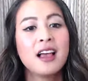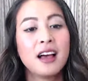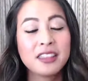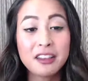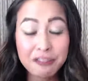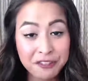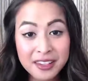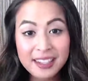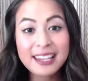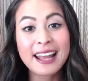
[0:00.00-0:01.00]
The
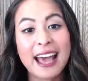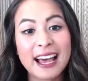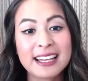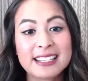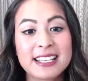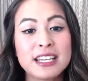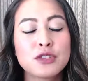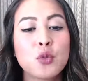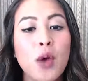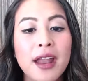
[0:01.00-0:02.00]
affiliate ask is
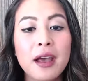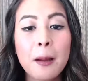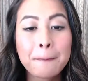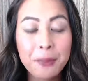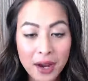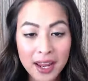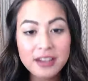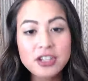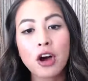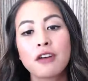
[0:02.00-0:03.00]
when a
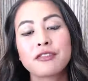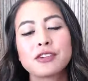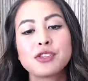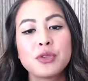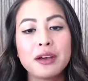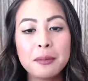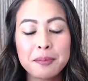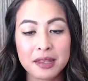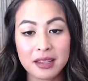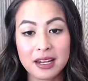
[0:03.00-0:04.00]
brand offers you the
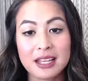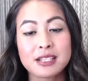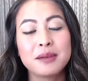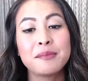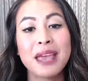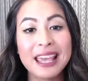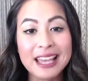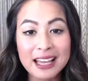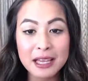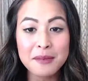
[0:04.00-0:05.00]
ability to make
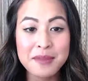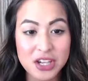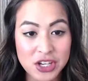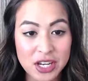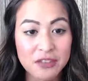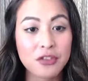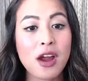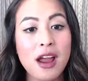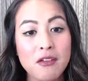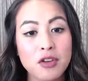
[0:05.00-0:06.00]
a commission for
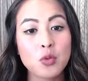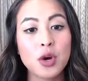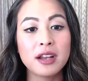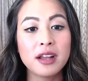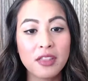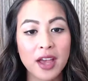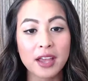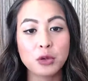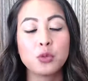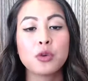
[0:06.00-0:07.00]
everyone that
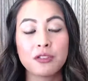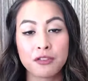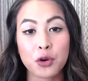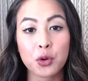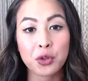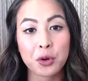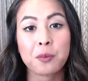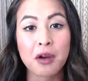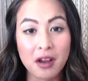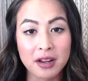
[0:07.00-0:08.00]
you refer their
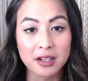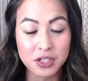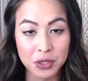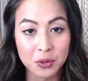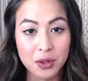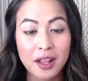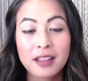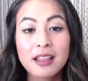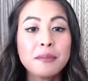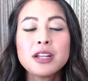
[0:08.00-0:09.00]
product to.
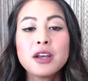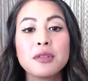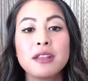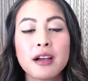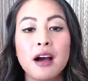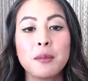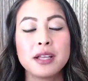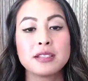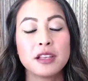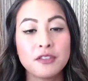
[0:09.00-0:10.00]
Let me know in the
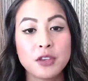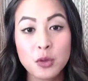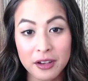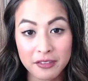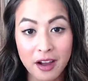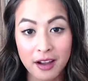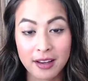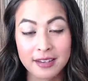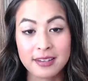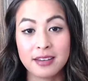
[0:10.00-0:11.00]
comments if you have
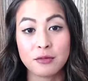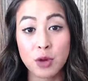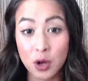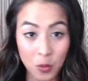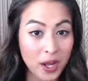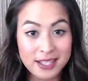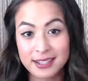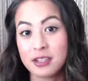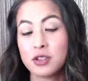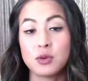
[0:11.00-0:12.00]
gotten
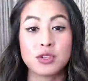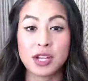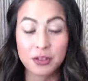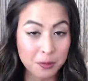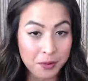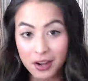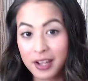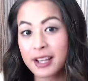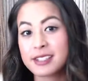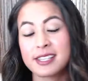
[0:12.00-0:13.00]
requested to share their
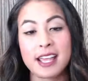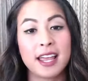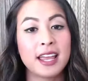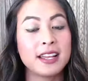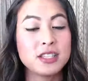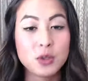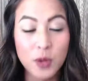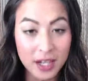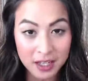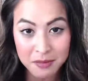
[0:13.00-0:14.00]
products and you
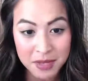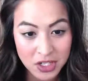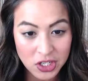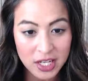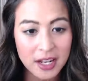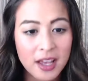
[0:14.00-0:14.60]
get a commission.